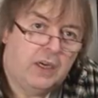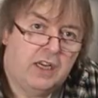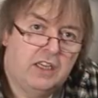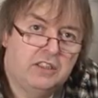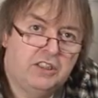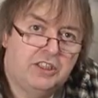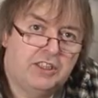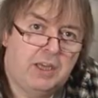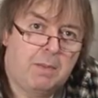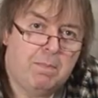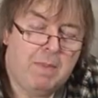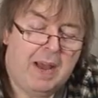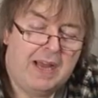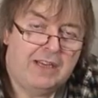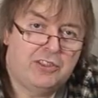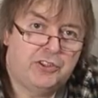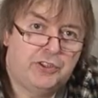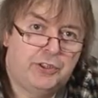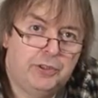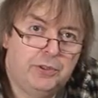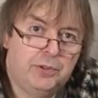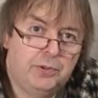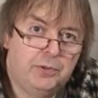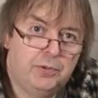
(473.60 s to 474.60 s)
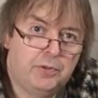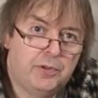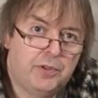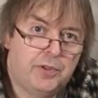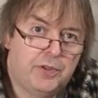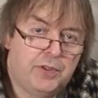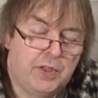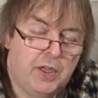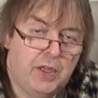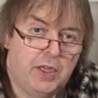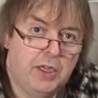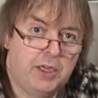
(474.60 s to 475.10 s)
Let's come back to
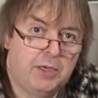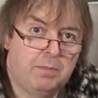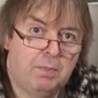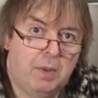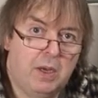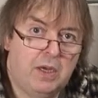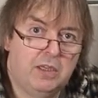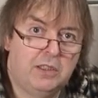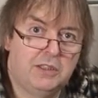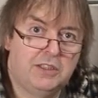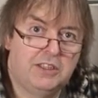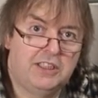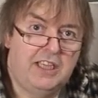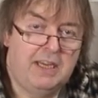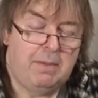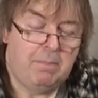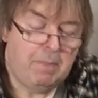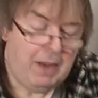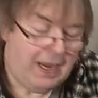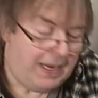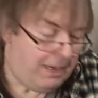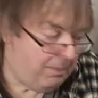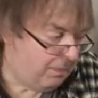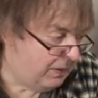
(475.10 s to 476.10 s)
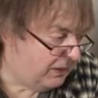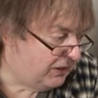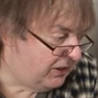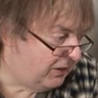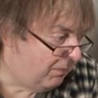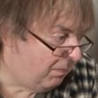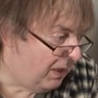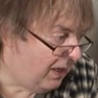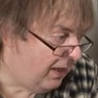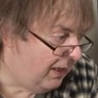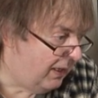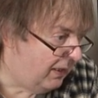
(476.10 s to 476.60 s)
third-party paper
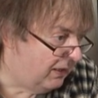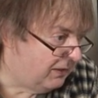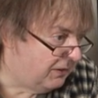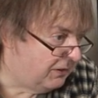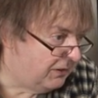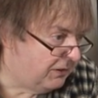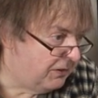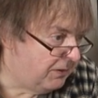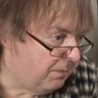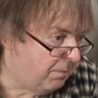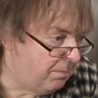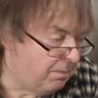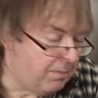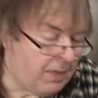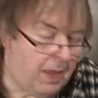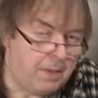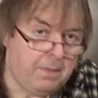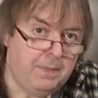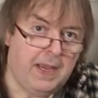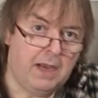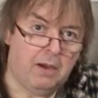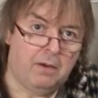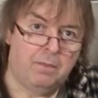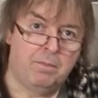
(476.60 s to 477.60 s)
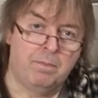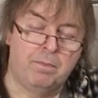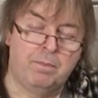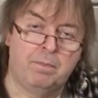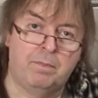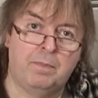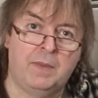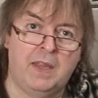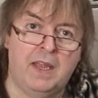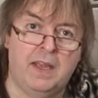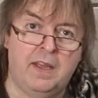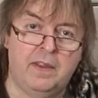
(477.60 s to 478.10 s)
suppliers. Now,
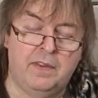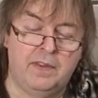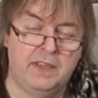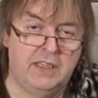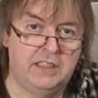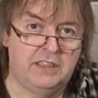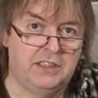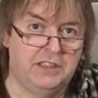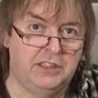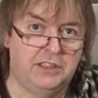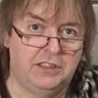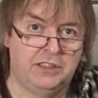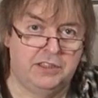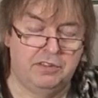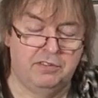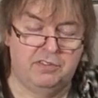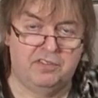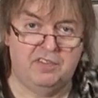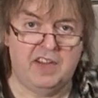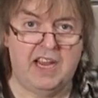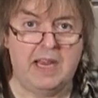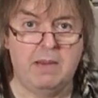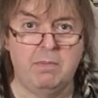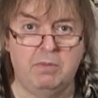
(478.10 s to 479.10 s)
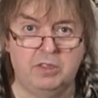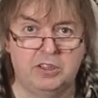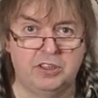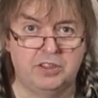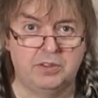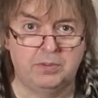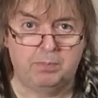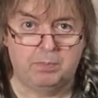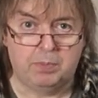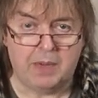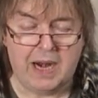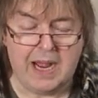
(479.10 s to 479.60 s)
this is the
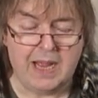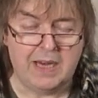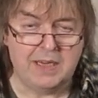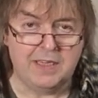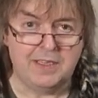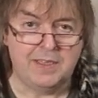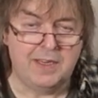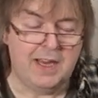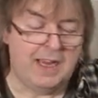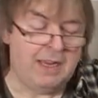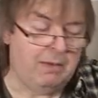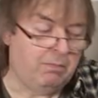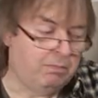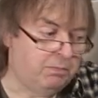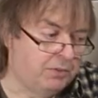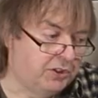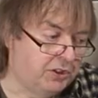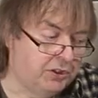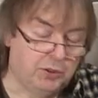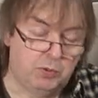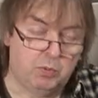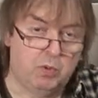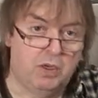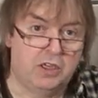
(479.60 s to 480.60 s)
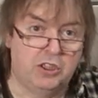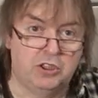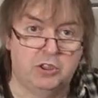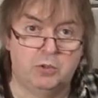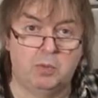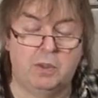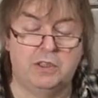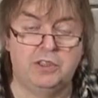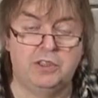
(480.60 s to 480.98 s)
famous brand names as well as